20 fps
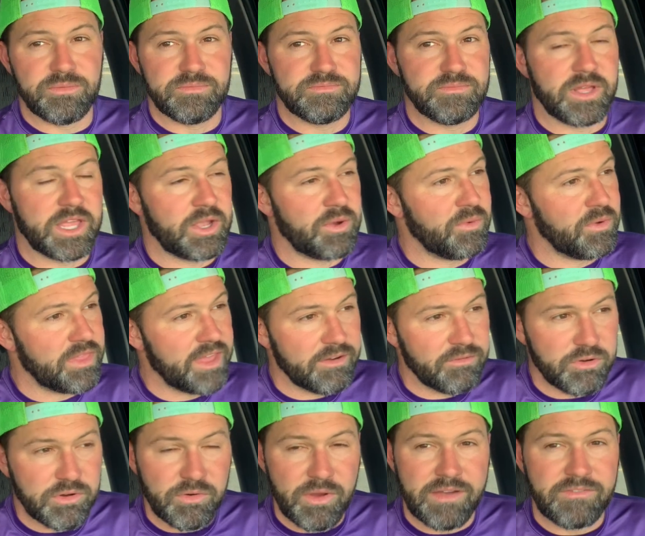Like with
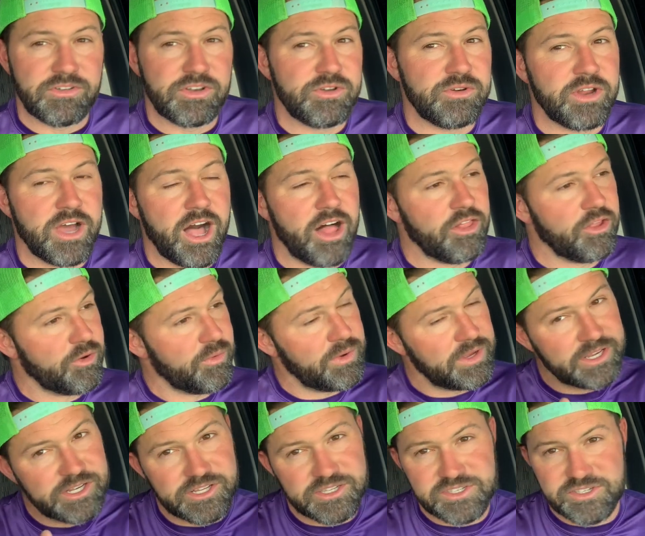every revenue dollar, we
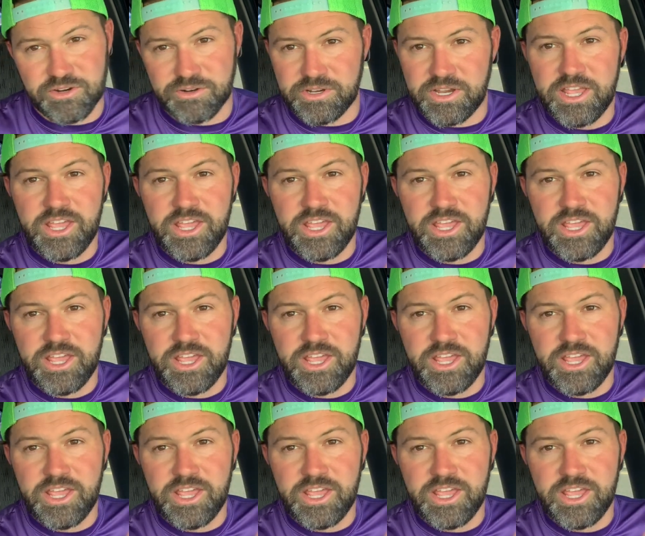can just start